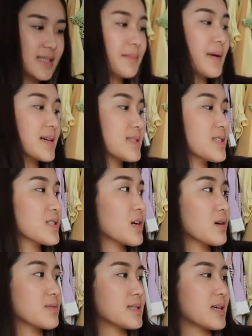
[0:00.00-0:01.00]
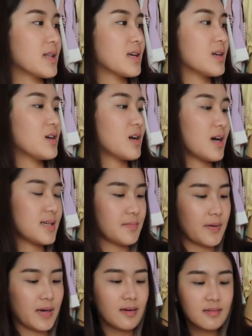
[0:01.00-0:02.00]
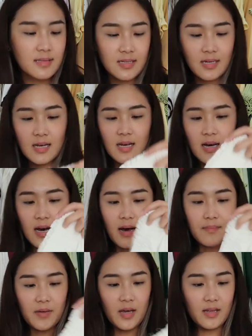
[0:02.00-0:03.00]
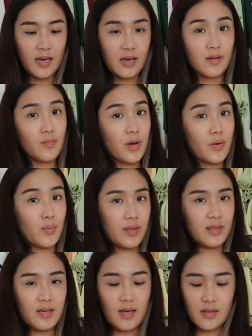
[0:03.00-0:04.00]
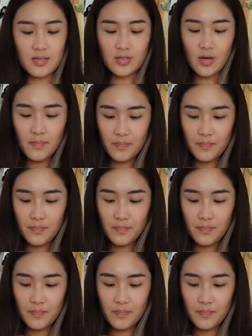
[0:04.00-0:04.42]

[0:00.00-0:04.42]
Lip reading: is the maxi skirt I was telling you guys about that went with the other top,